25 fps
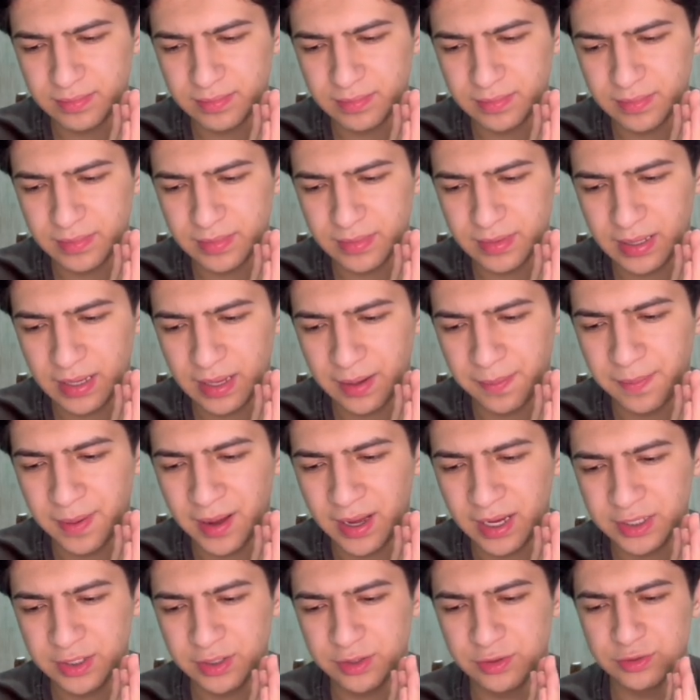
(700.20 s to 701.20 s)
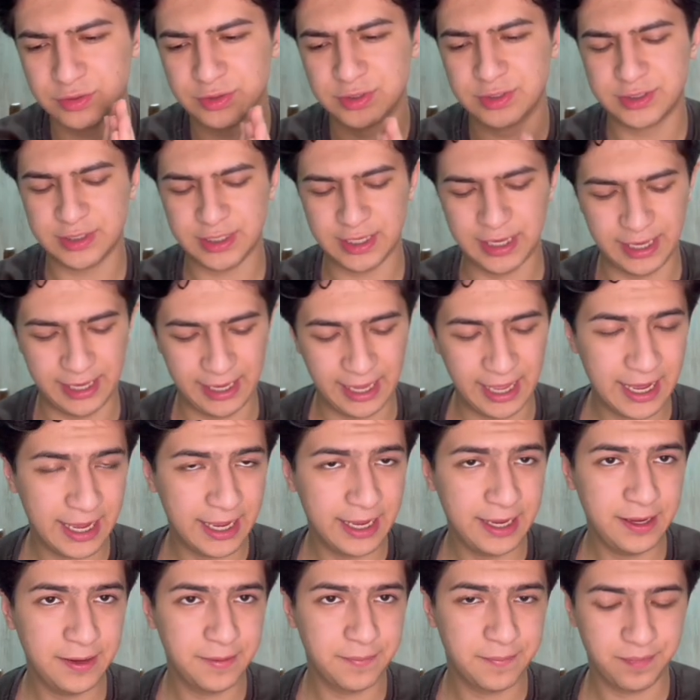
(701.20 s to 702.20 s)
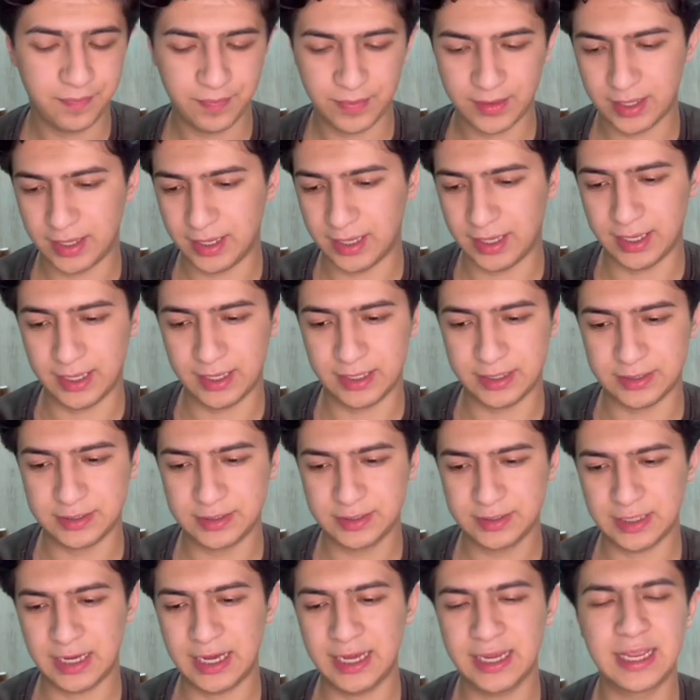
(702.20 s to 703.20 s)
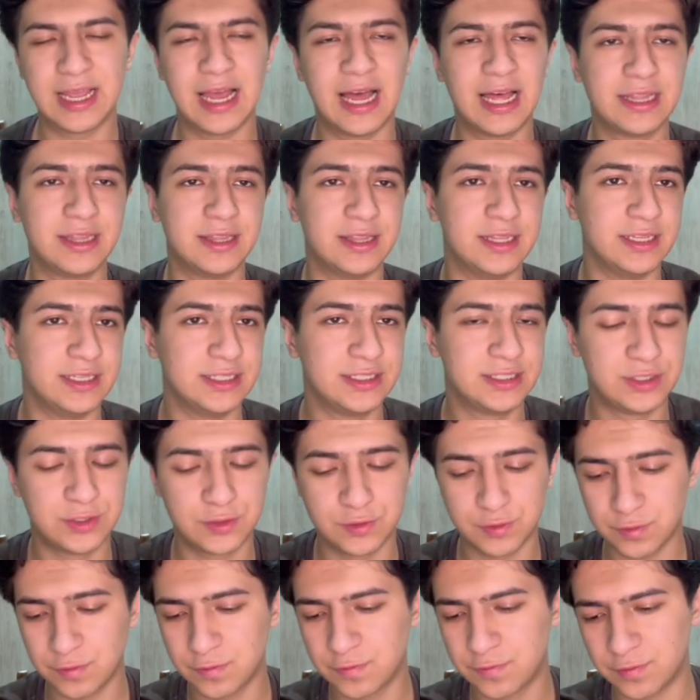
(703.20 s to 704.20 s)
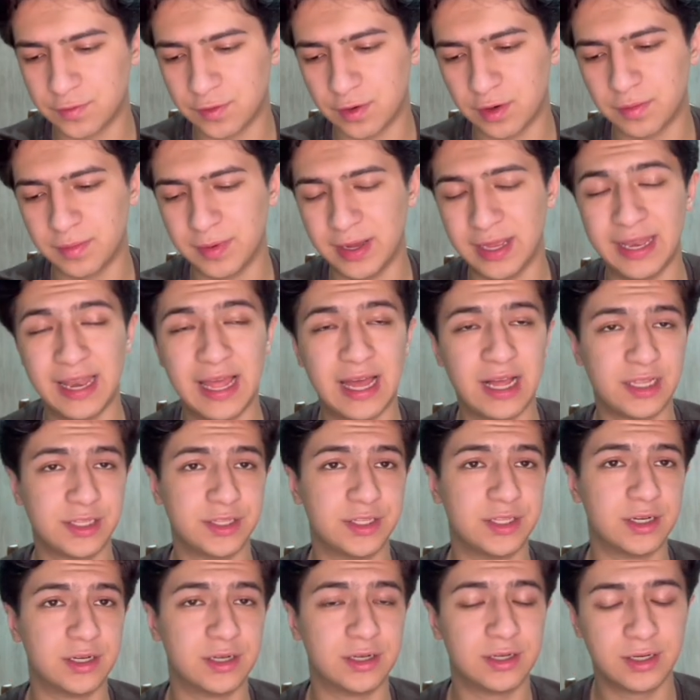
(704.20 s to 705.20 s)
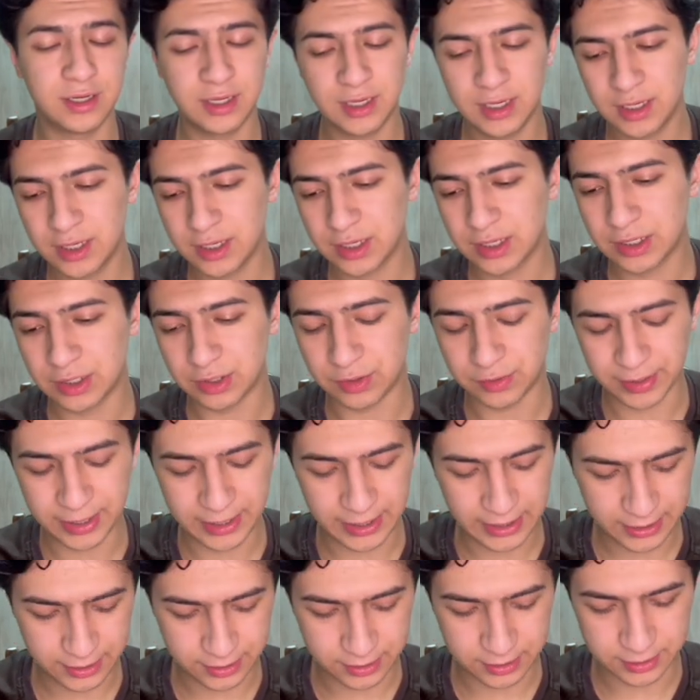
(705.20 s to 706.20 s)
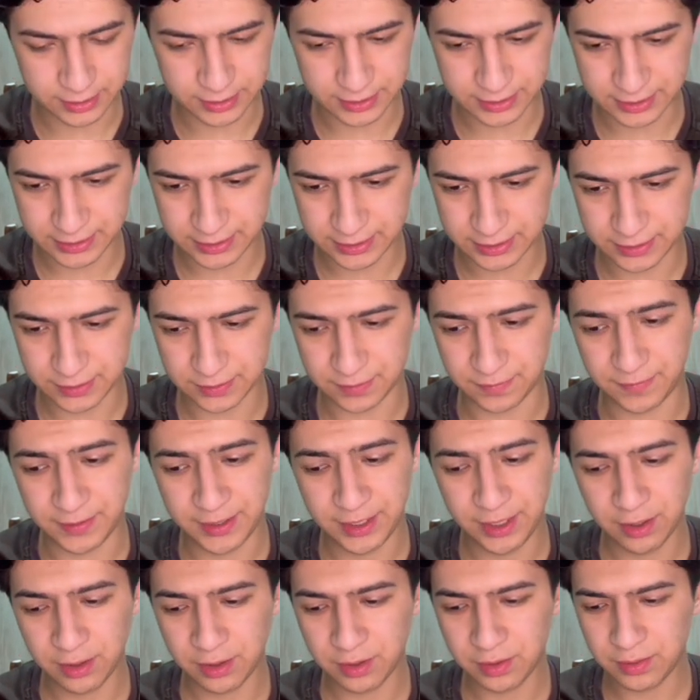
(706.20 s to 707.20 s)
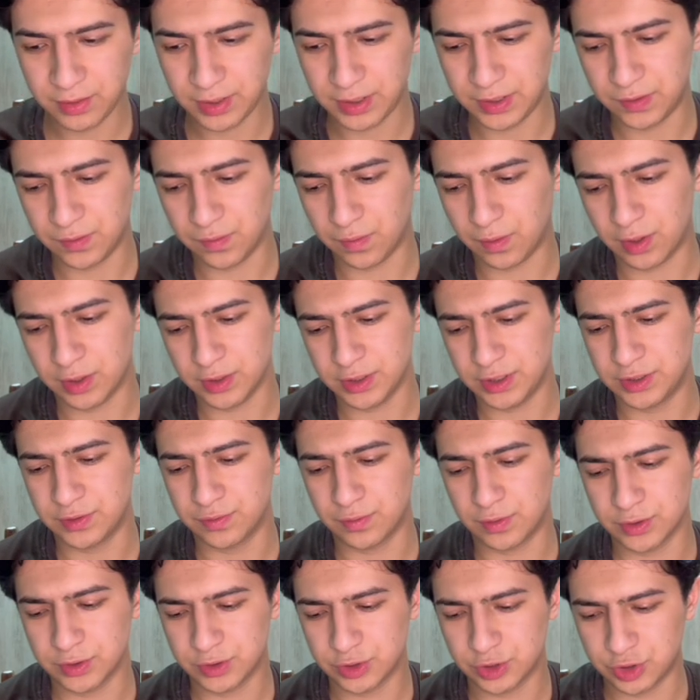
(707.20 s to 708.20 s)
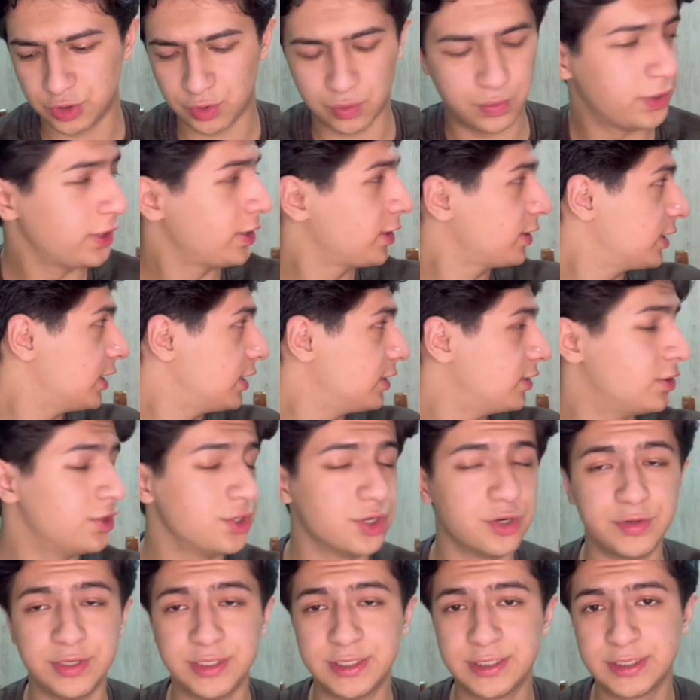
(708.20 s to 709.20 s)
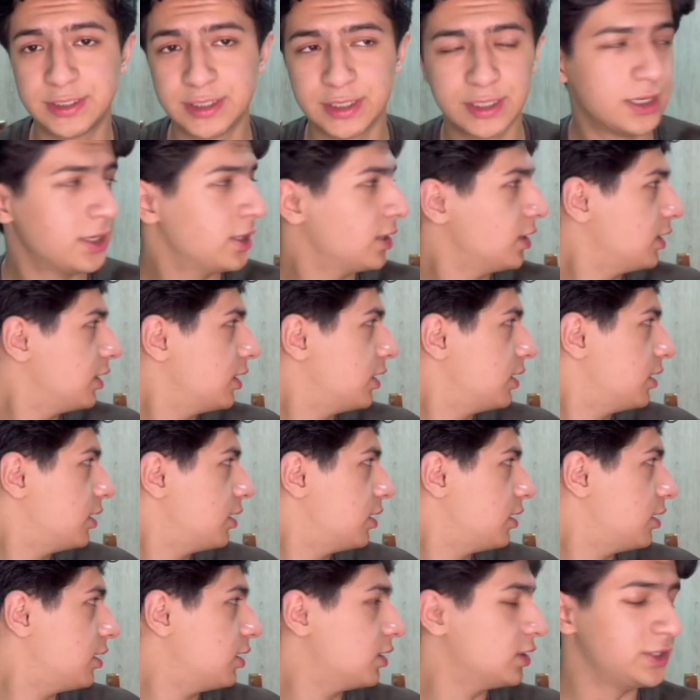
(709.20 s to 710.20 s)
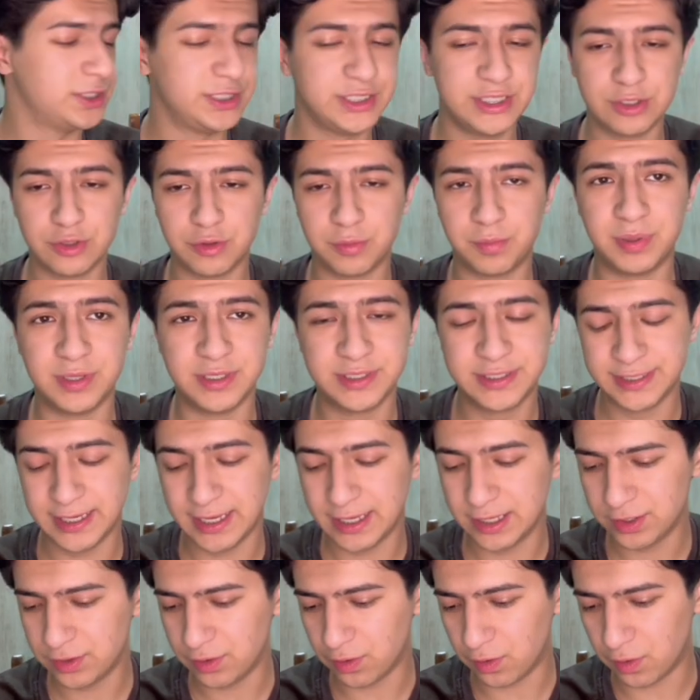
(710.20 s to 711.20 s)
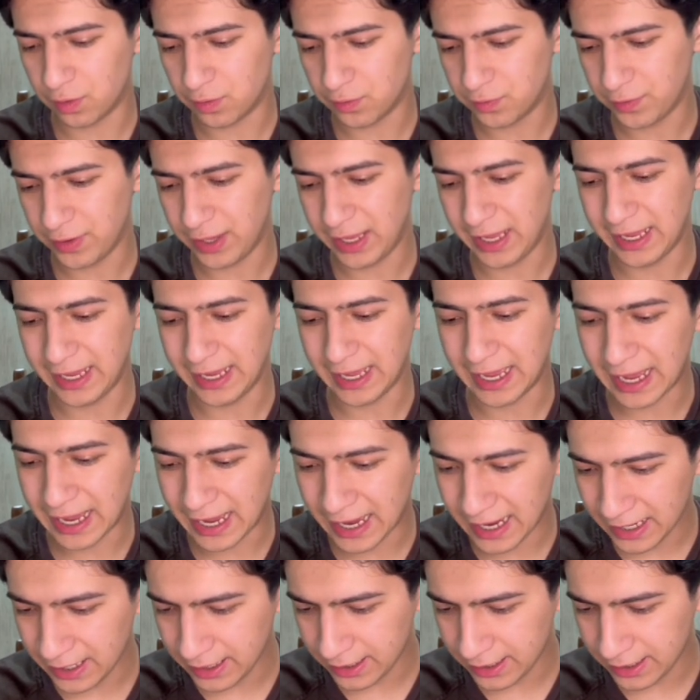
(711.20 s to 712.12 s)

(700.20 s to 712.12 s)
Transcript: Abacus AI, and I got this tool from another creator's video. It was showing that there is 0% of AI,